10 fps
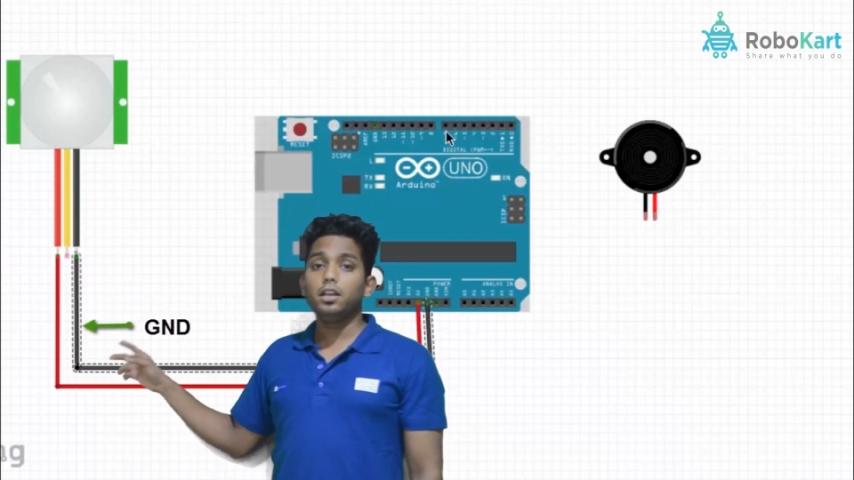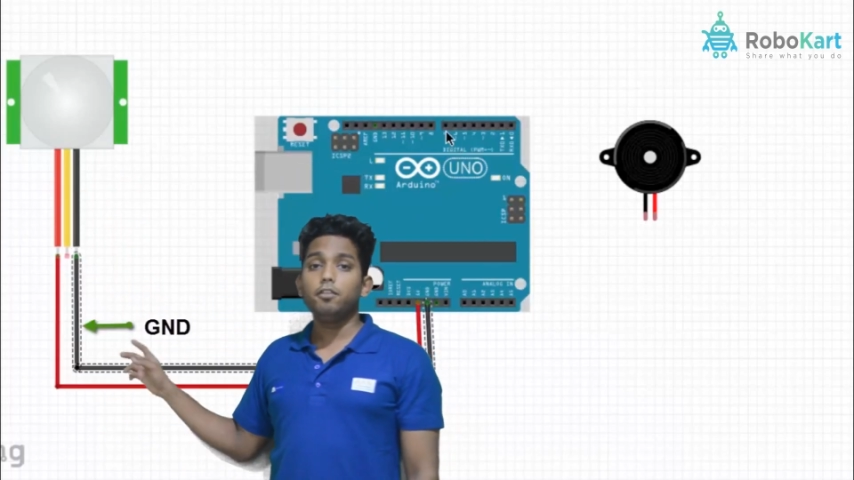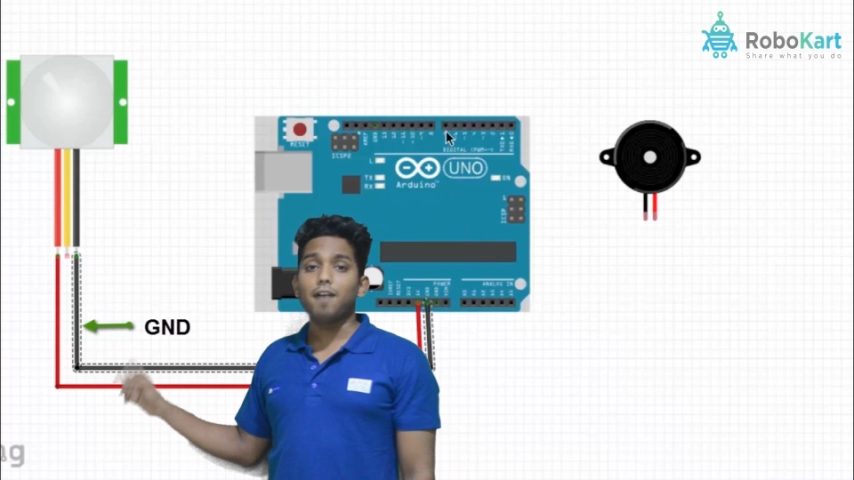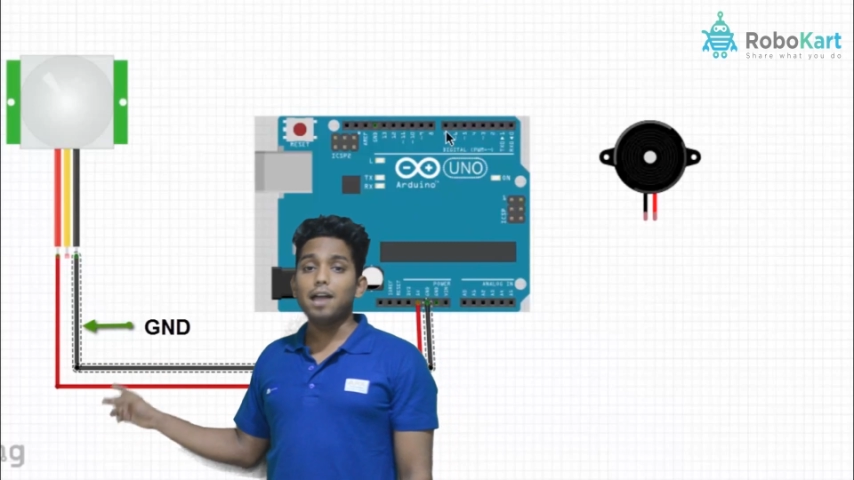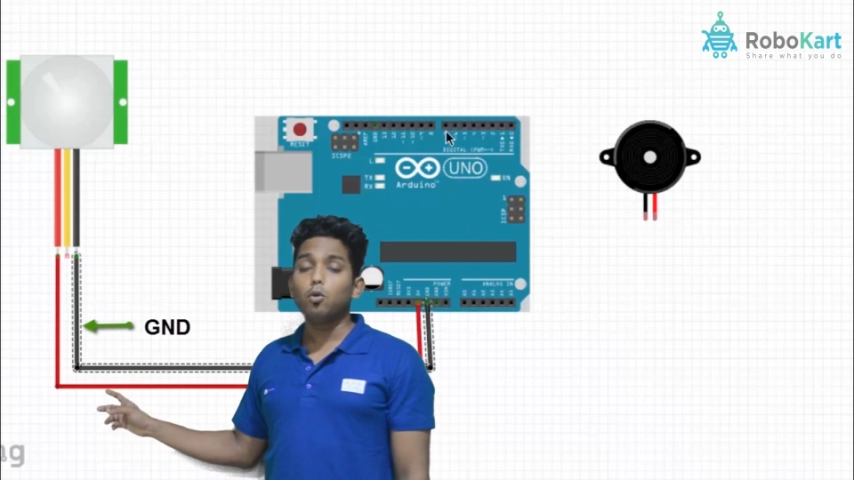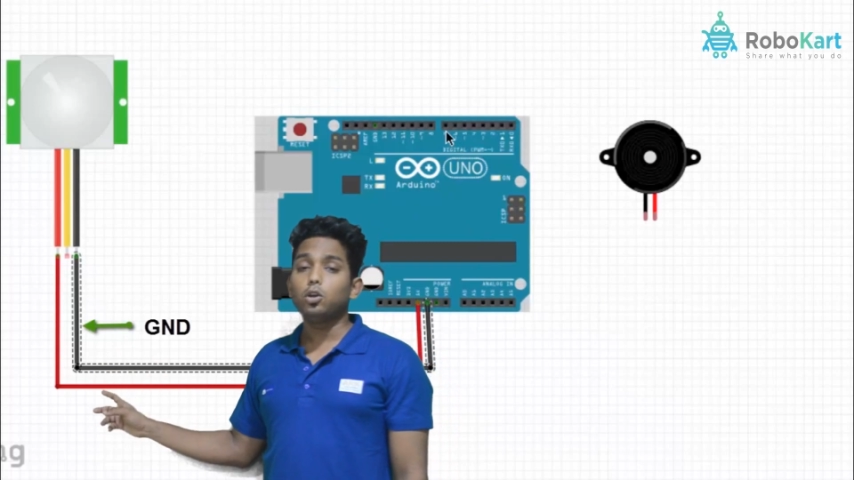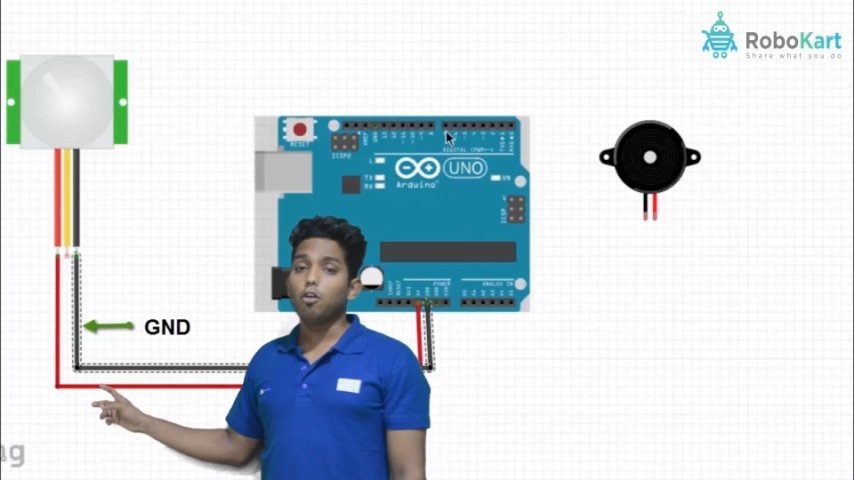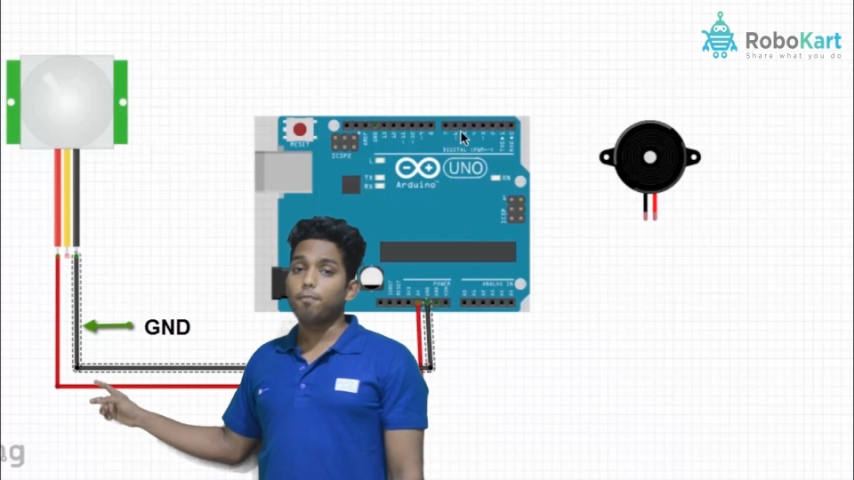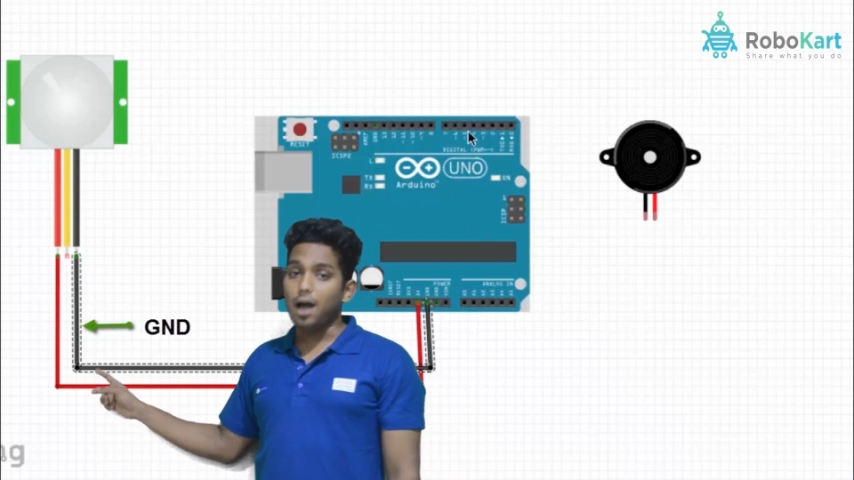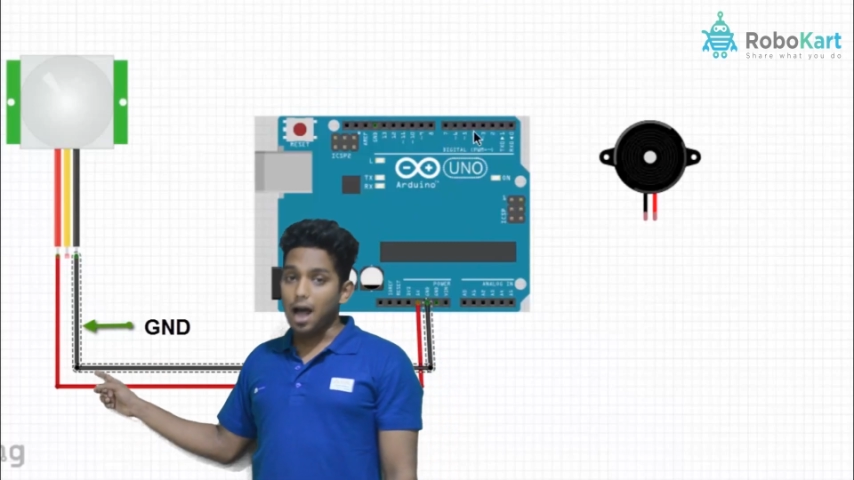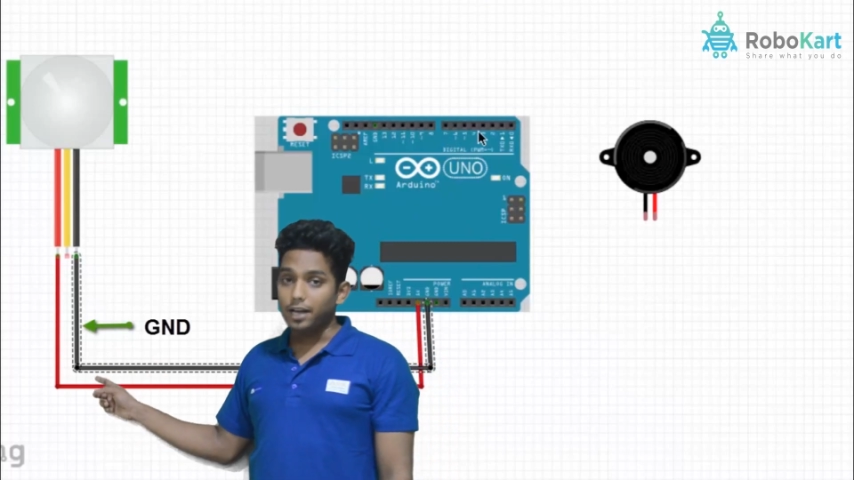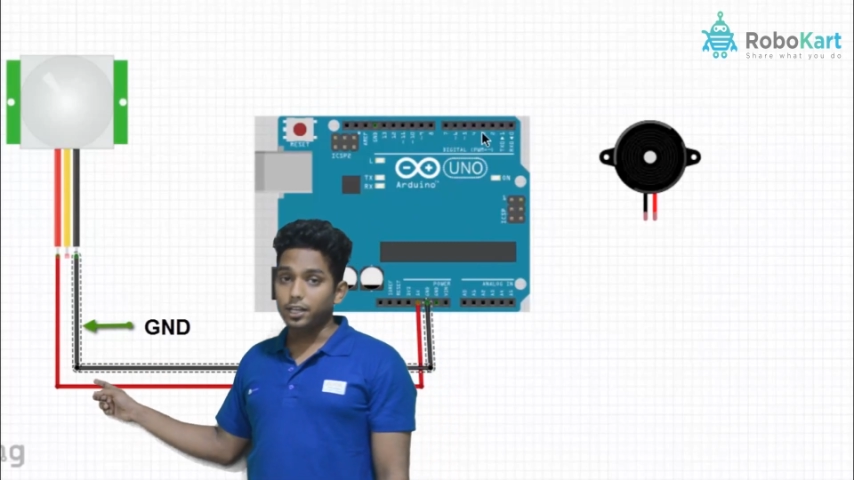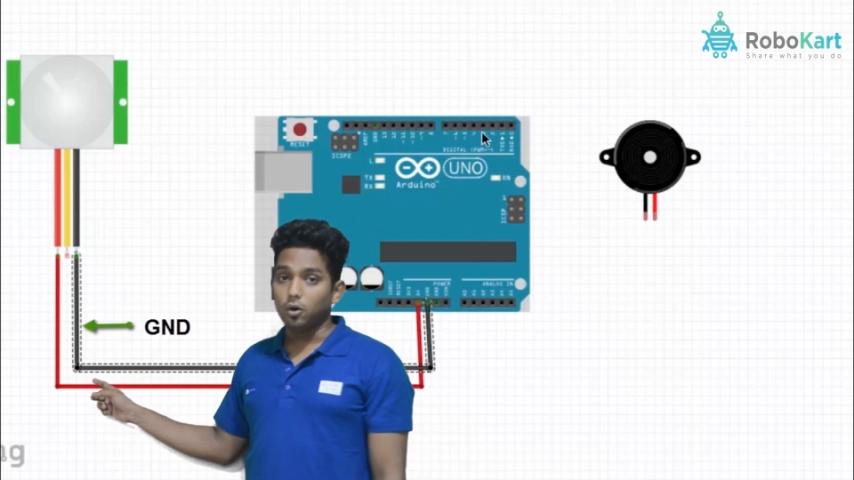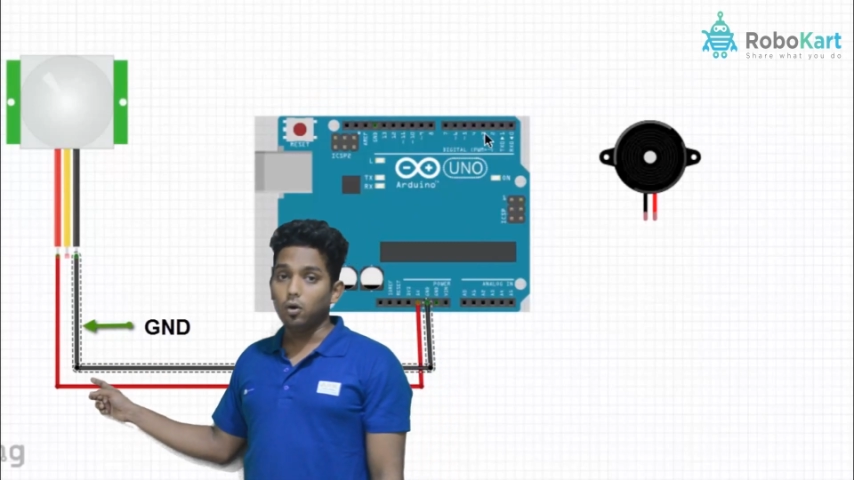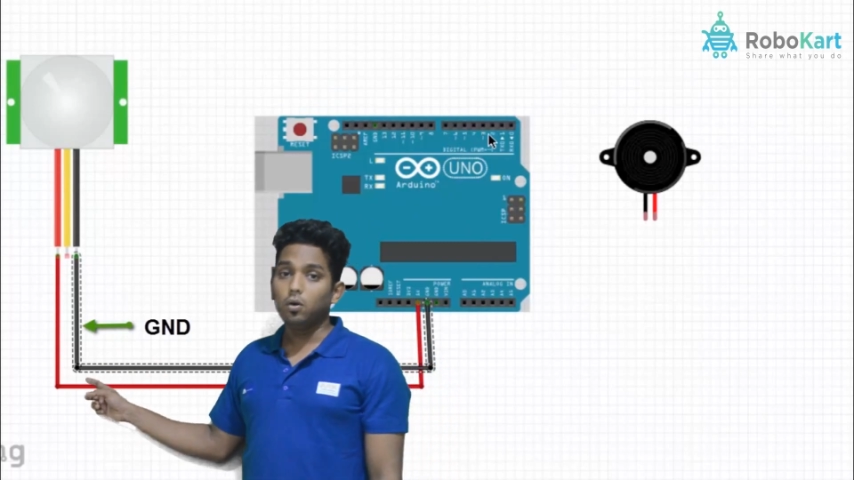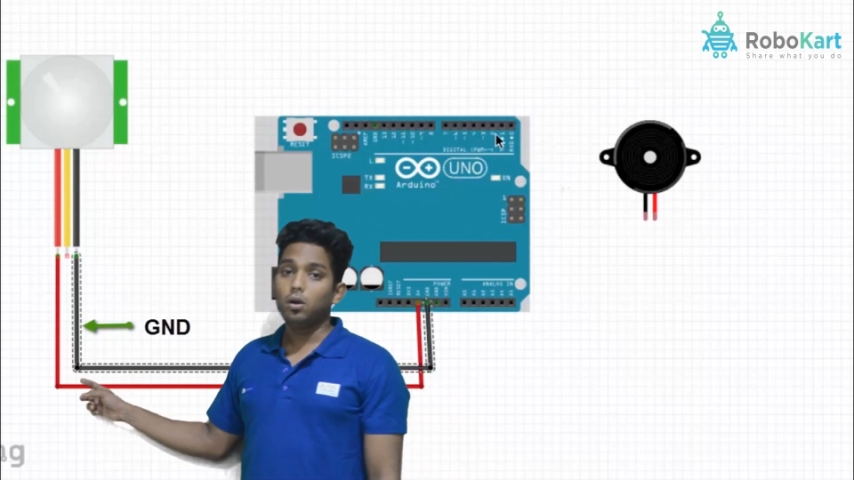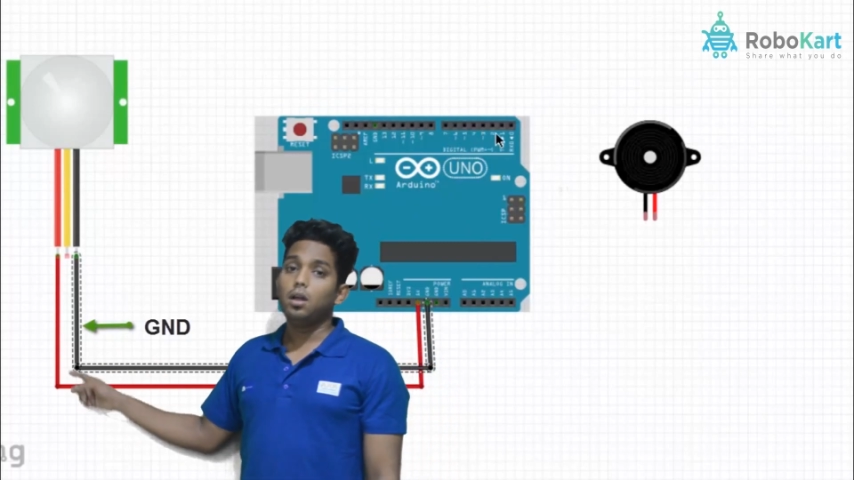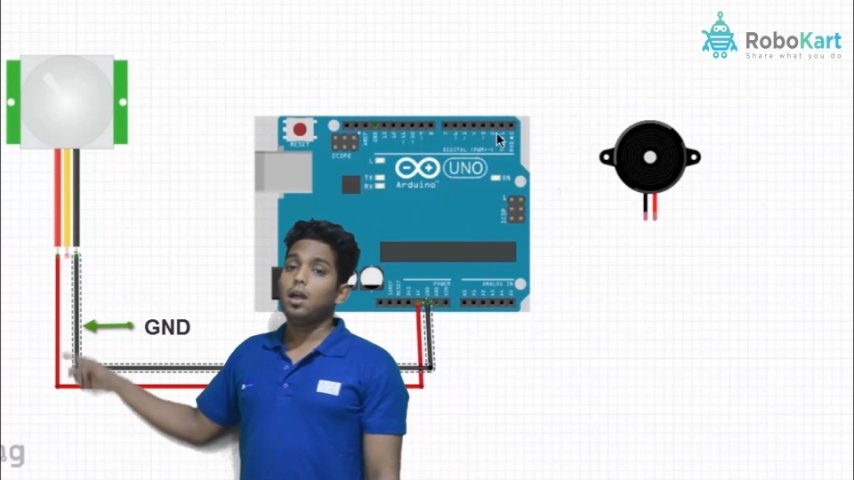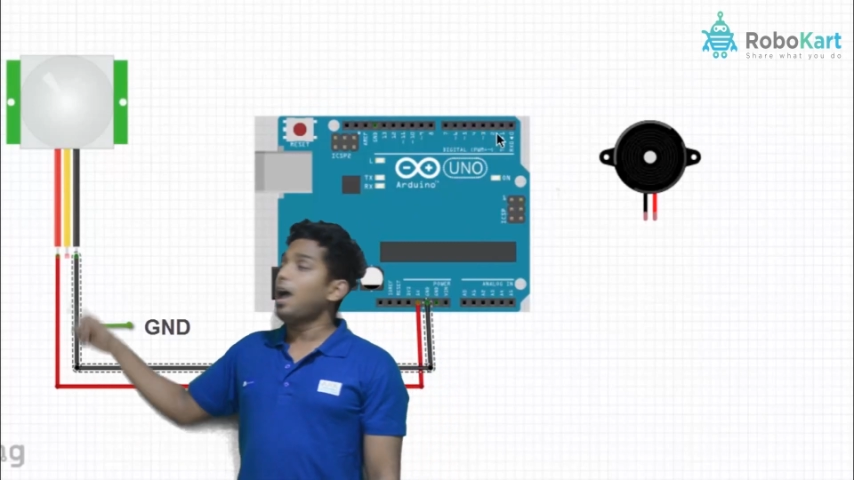the 5 volt of my Arduino